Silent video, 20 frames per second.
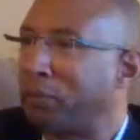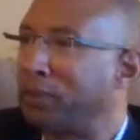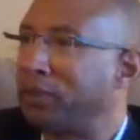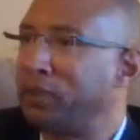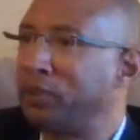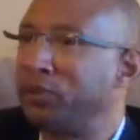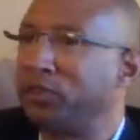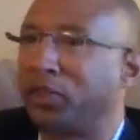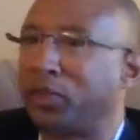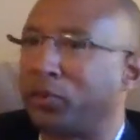I mean,
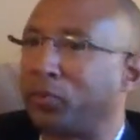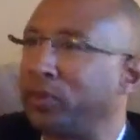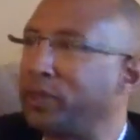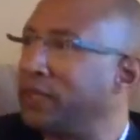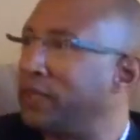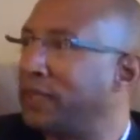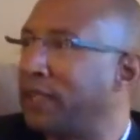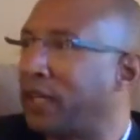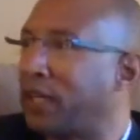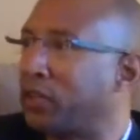you know, we
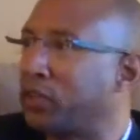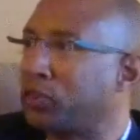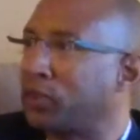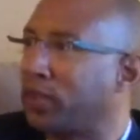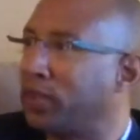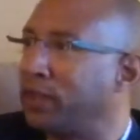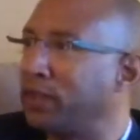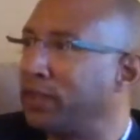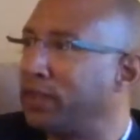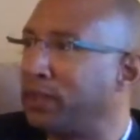get out of
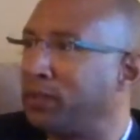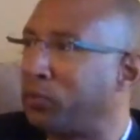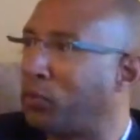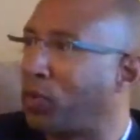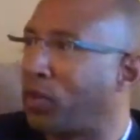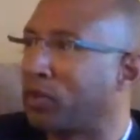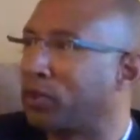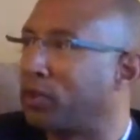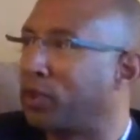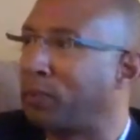training and
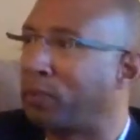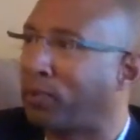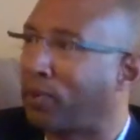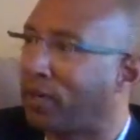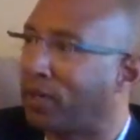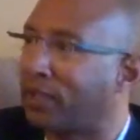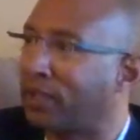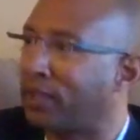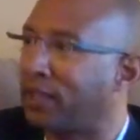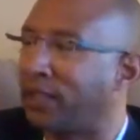walk to the
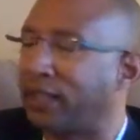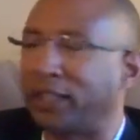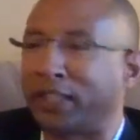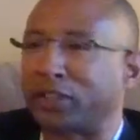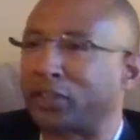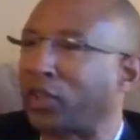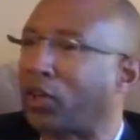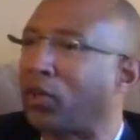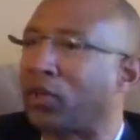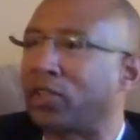parking lot
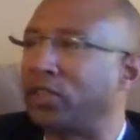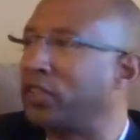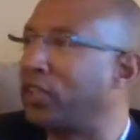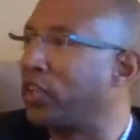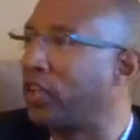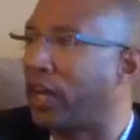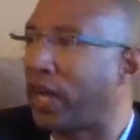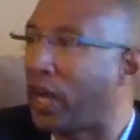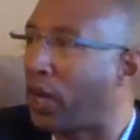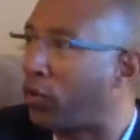and talk
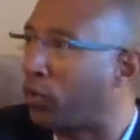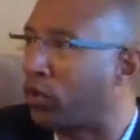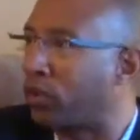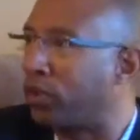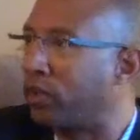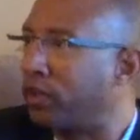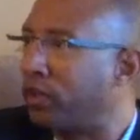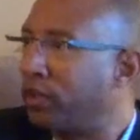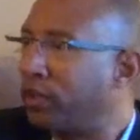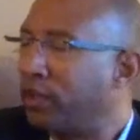another
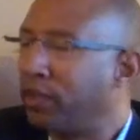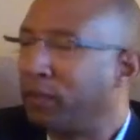hour